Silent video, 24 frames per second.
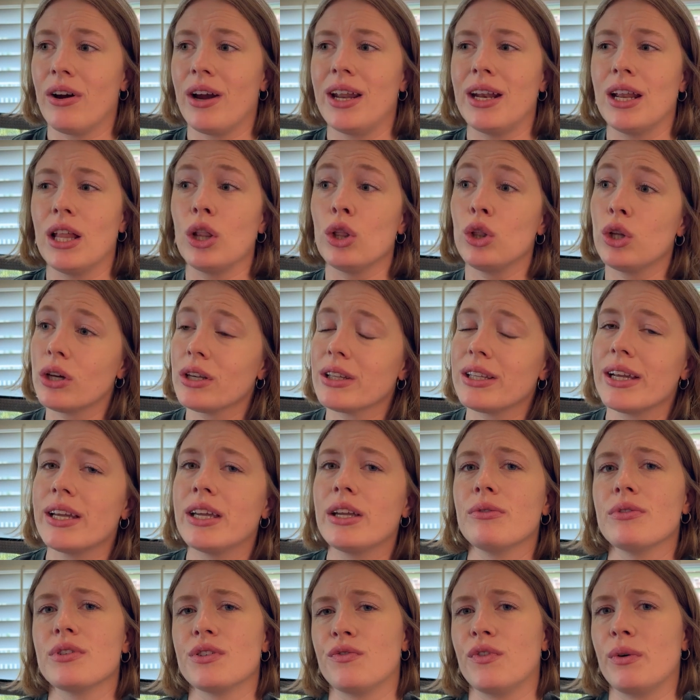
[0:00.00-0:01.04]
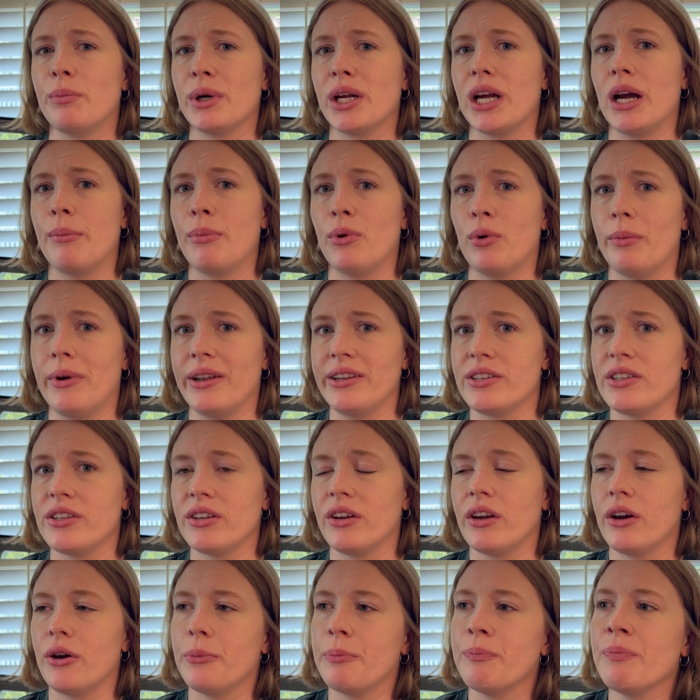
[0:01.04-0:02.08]
and it looked like it was from a couple months
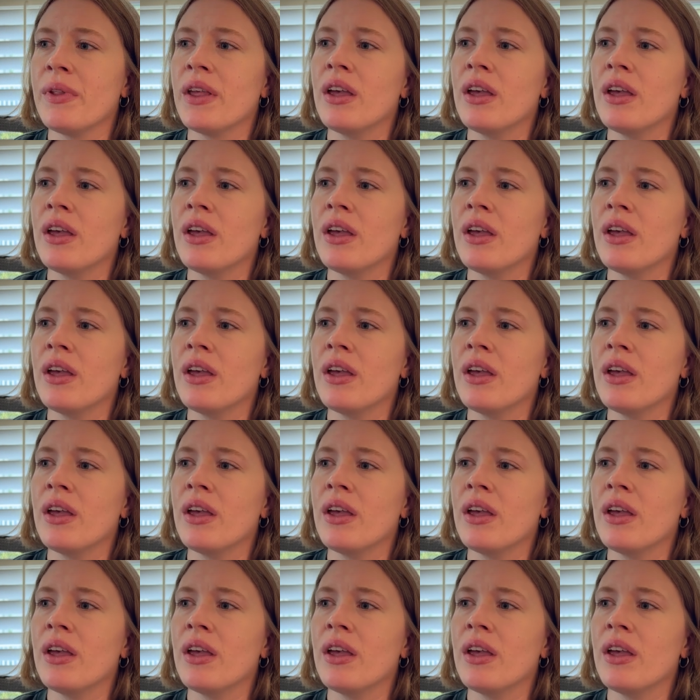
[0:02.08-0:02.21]
ago,